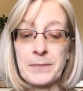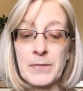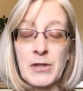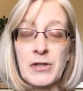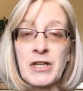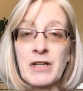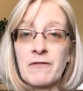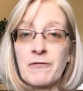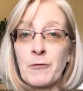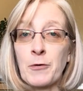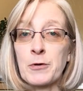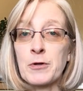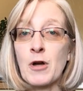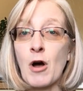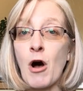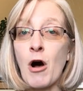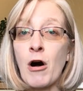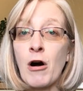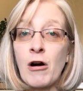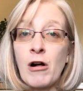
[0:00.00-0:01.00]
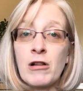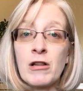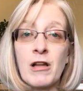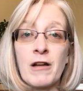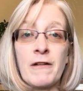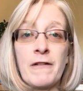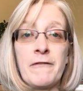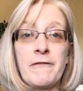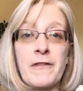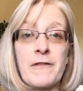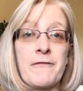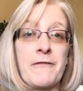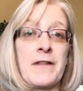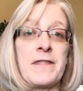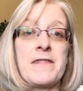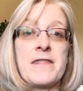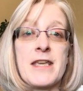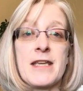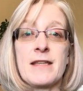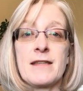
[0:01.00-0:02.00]
Looking forward to all of the
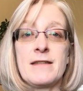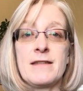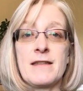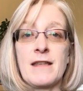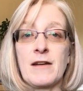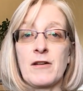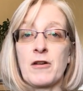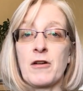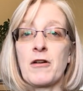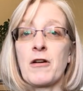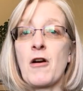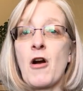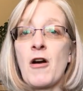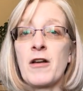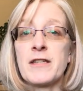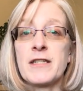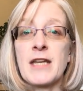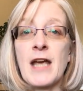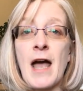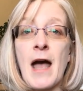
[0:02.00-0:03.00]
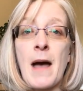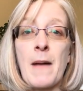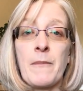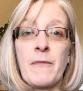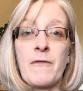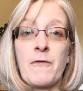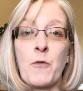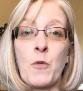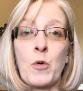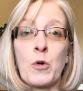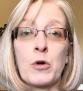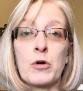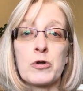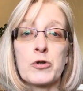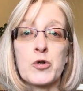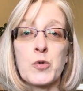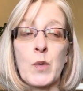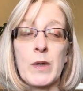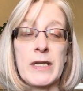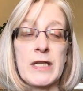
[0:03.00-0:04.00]
fun things that are on tap
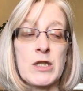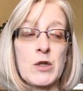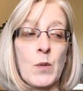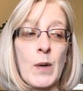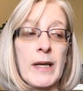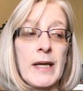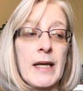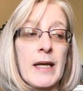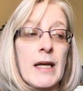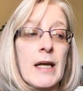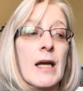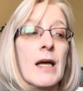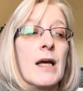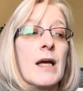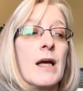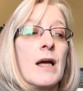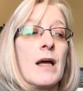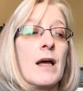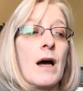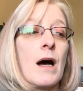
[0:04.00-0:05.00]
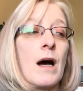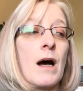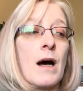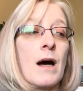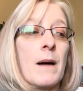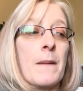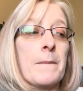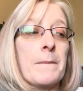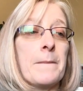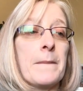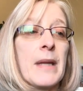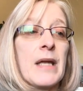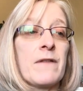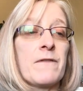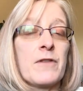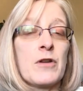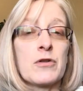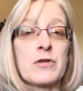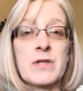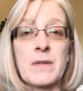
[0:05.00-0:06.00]
for 2020.
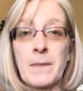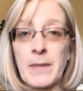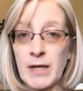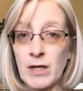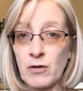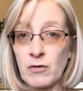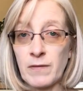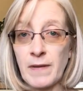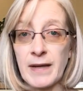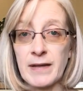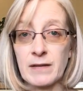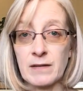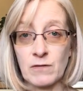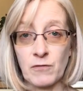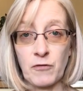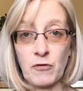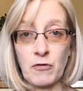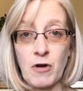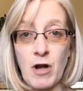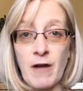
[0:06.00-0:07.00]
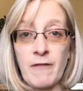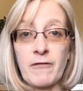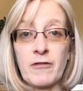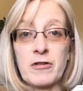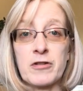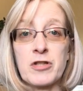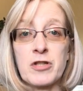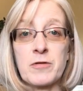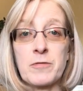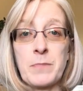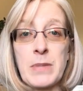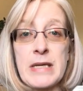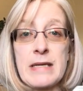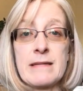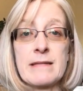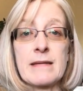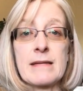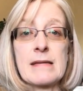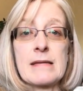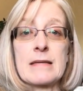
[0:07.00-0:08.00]
If you're somebody who likes full coverage
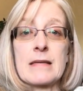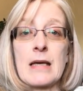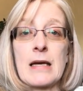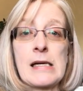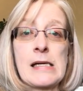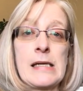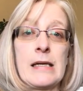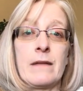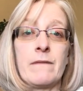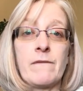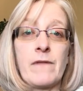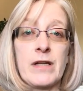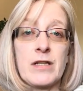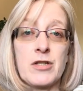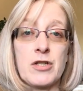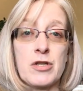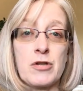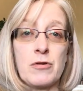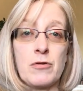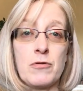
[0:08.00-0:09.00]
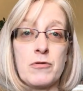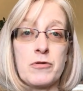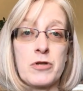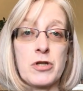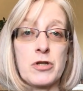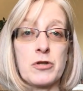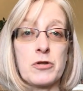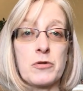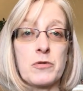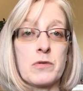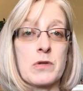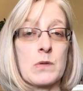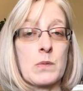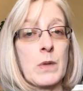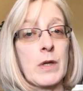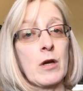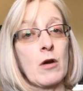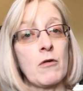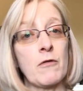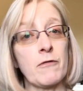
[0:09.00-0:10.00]
pieces, I invite you to
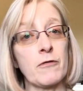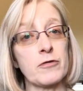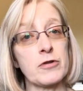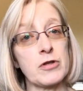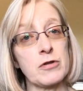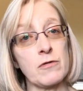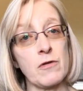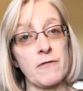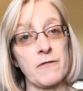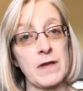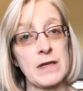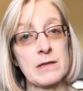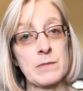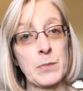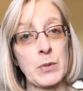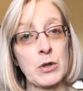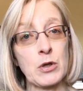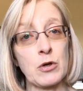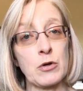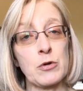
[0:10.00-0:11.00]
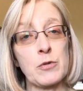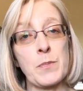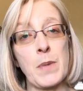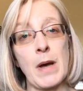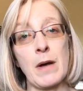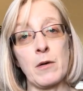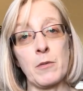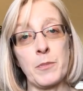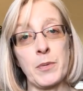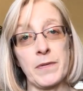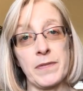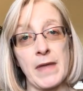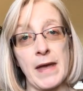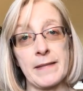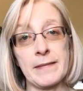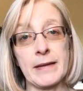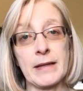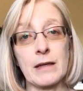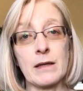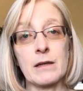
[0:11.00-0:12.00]
swing over to the Facebook group. I'll put
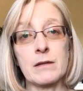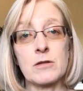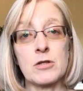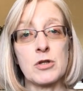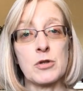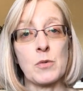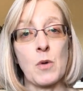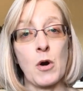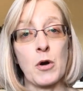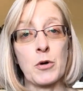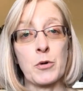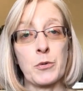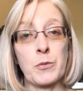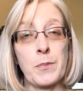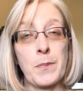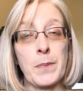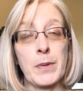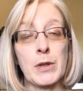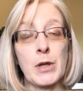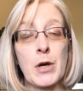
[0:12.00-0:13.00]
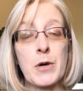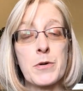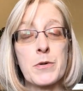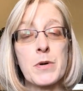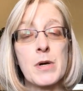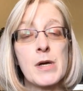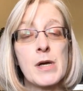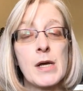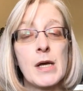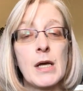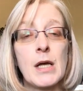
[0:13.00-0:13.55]
that link to our group below.